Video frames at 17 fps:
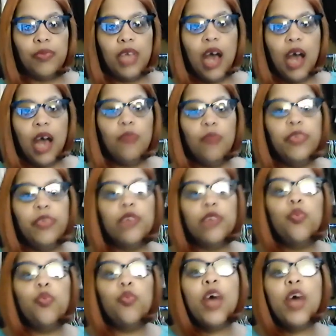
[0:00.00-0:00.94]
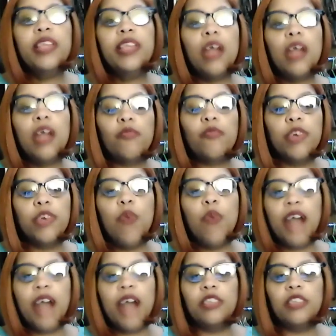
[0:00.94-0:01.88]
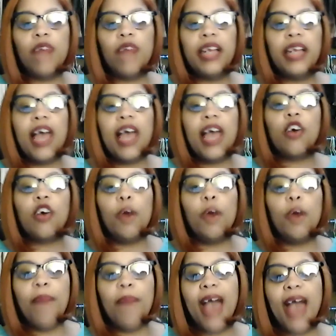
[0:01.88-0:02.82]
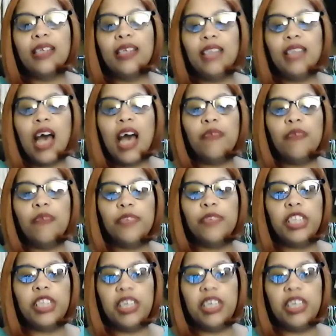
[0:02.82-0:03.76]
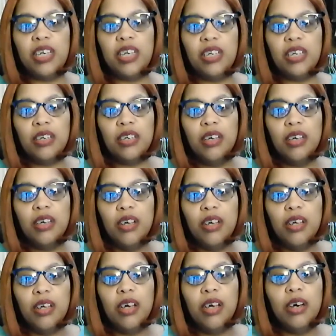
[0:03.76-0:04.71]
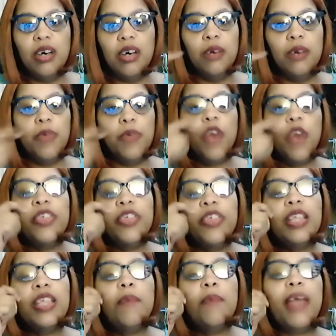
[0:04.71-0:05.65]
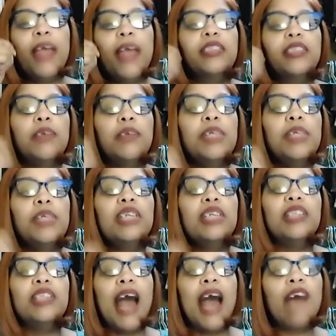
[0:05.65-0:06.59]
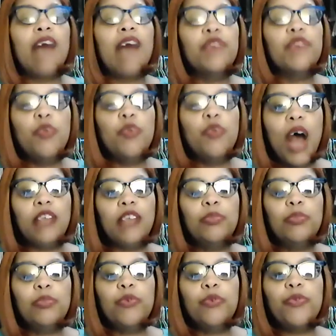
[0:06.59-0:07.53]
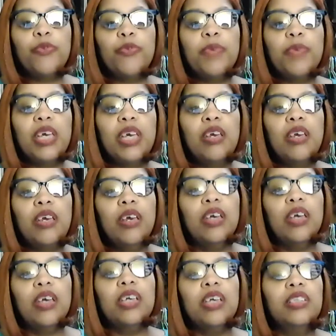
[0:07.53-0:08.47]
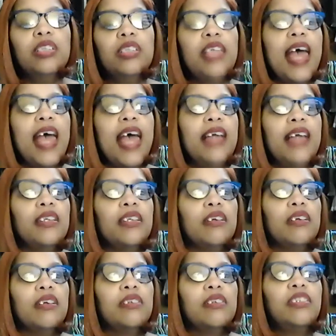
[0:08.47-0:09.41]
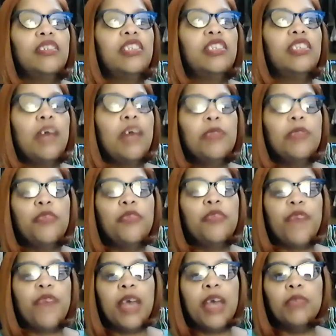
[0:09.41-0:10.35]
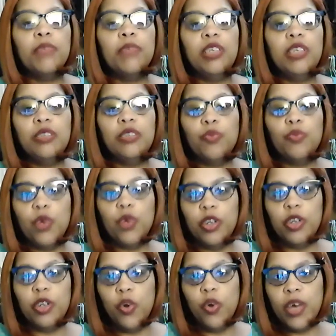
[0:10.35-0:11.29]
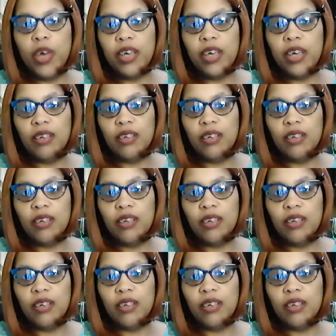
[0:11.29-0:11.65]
There's one that I'm rewatching right now called Back in Time for Tea. The only thing that makes some of these not rewatchable is that some of the families were annoying.